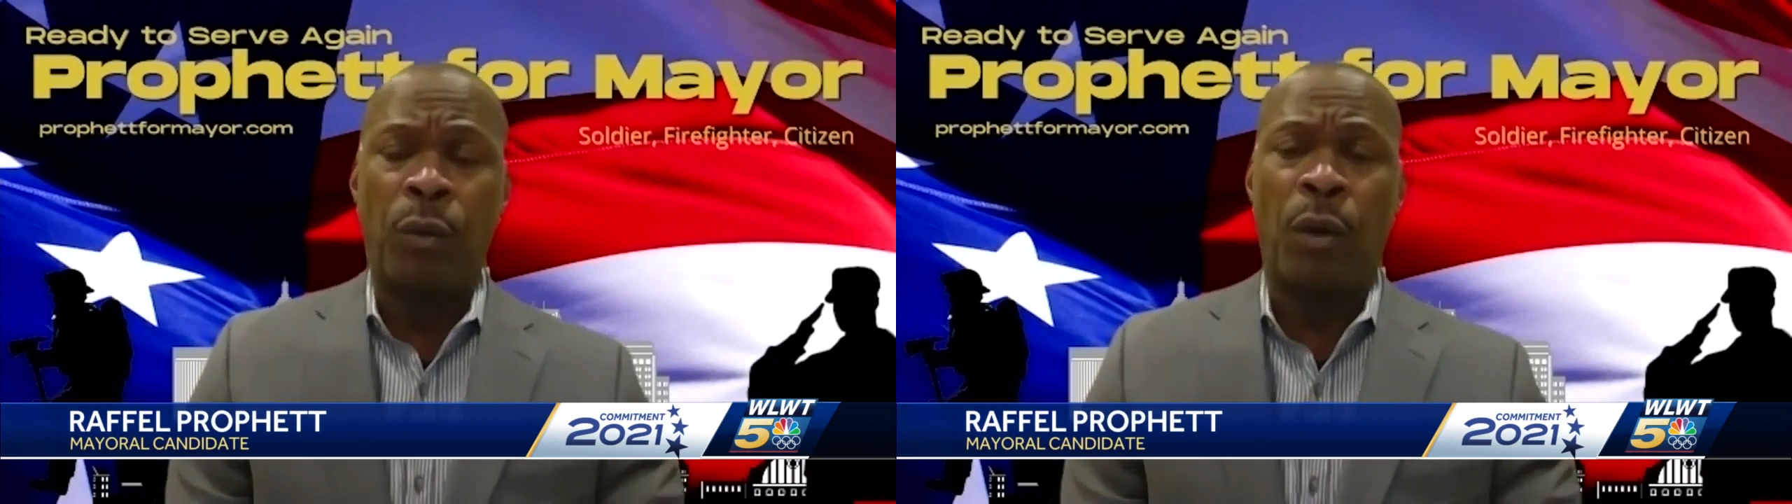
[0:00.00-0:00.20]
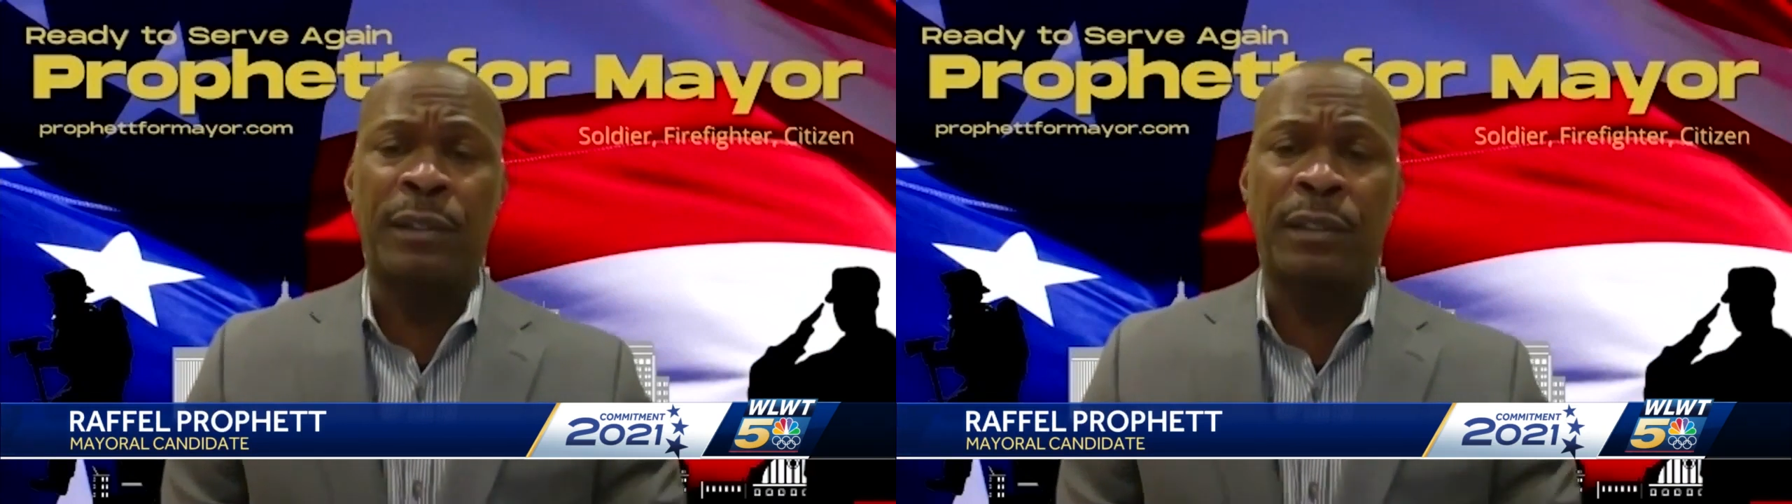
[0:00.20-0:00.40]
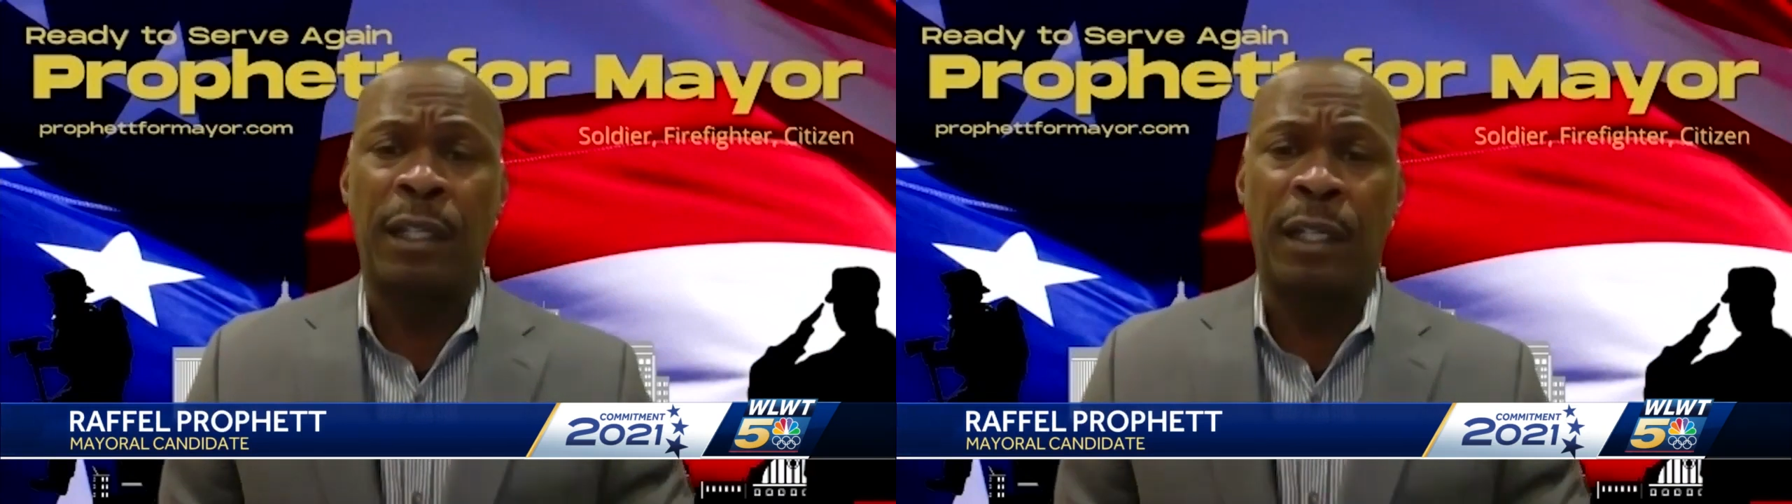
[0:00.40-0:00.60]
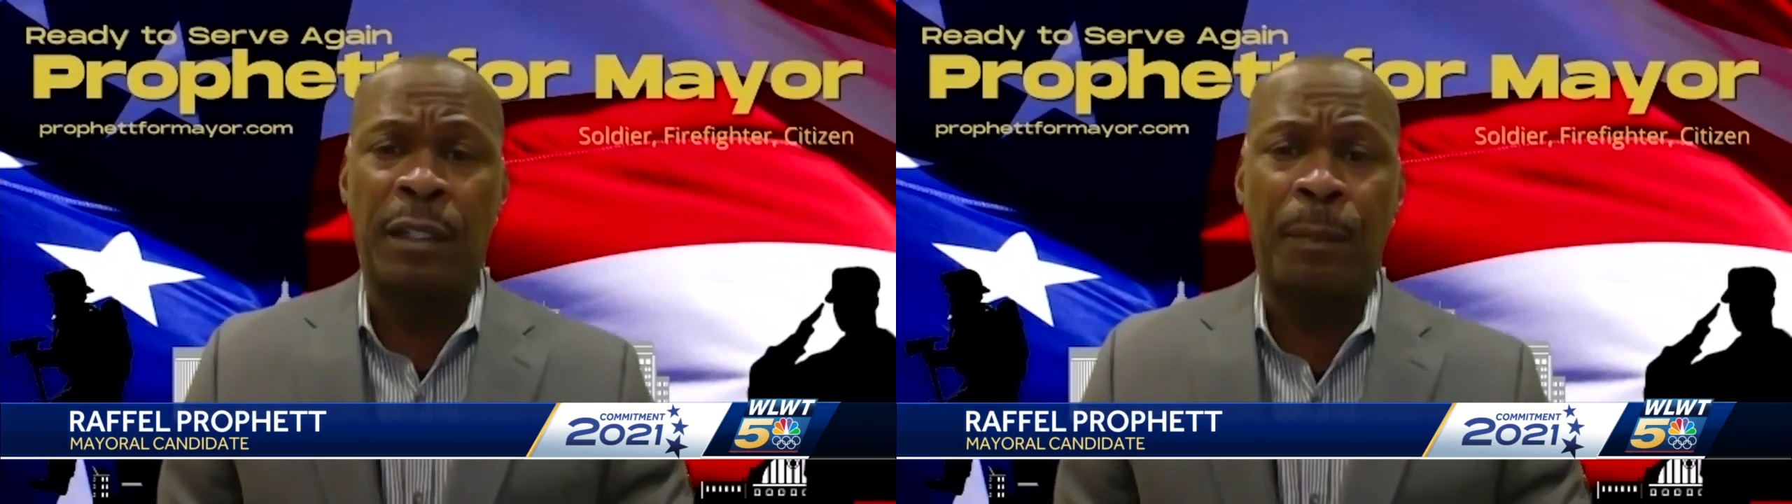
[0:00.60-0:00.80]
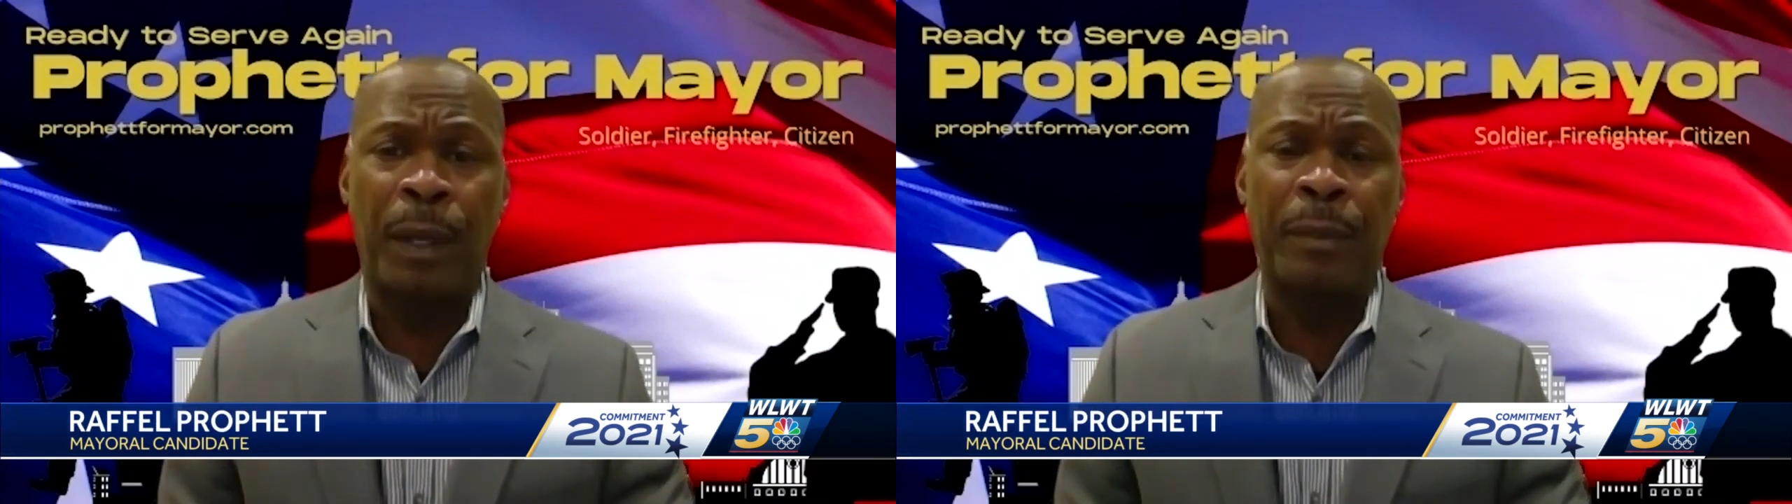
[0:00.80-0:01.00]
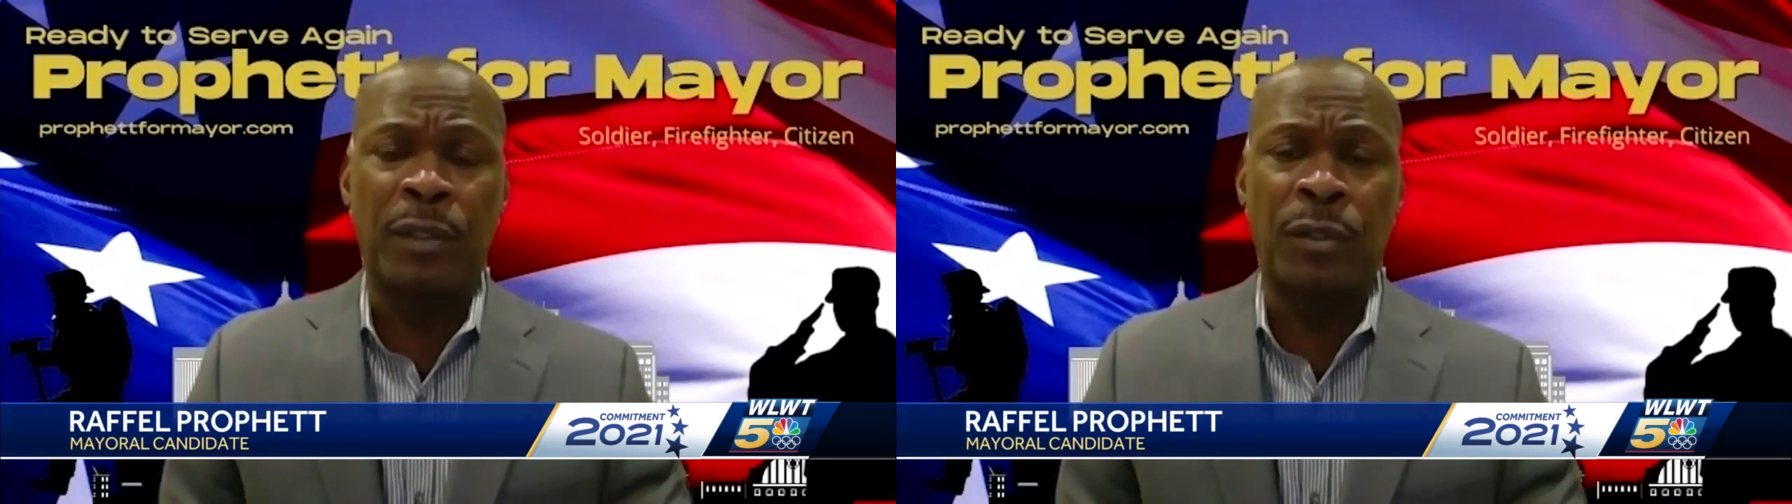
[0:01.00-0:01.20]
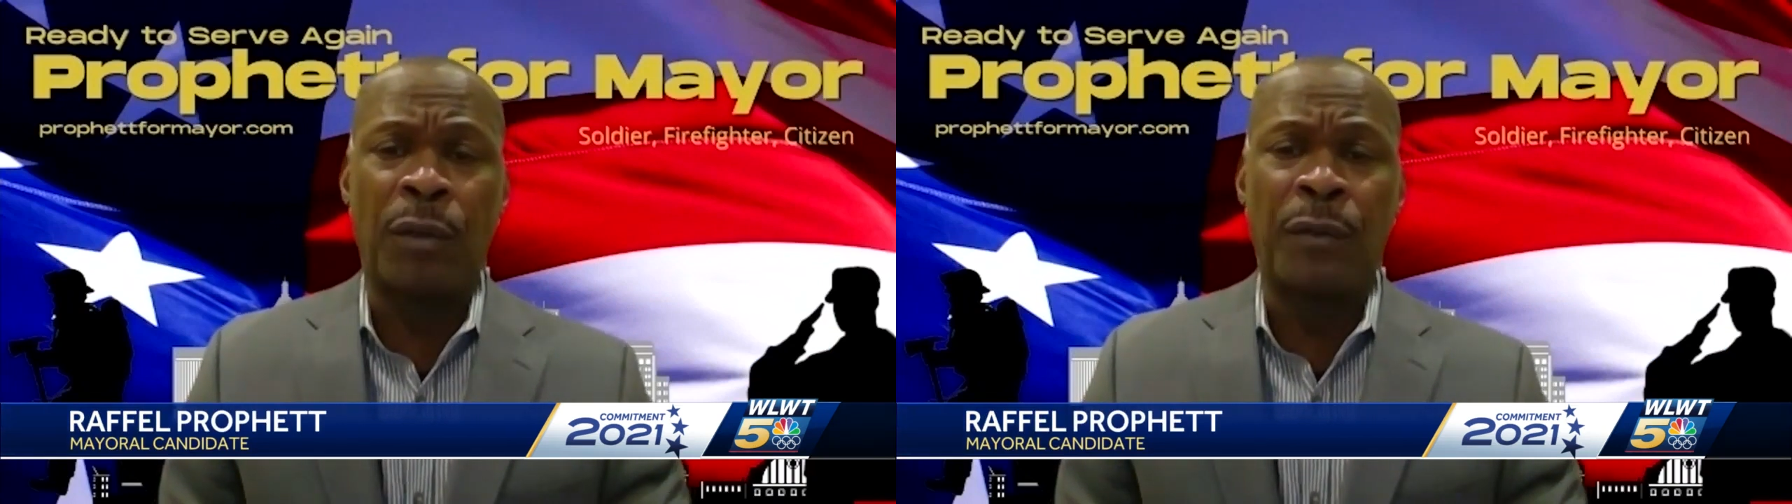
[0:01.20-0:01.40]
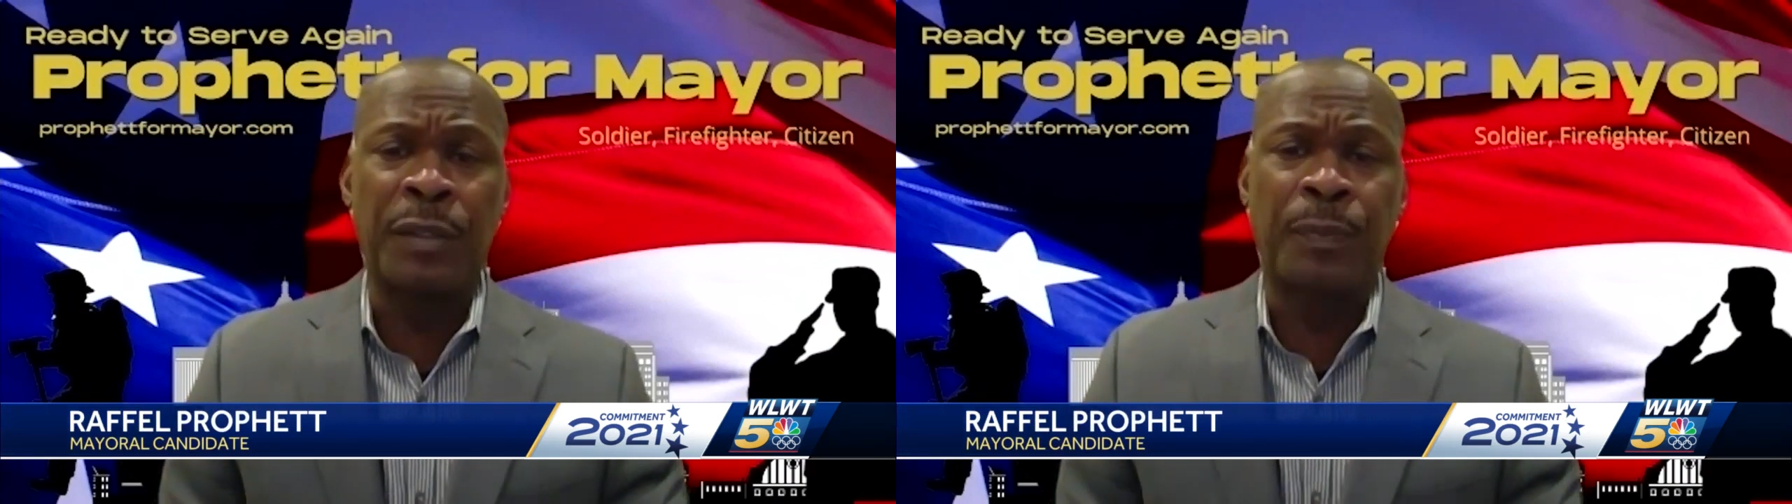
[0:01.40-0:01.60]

wants to get into public service,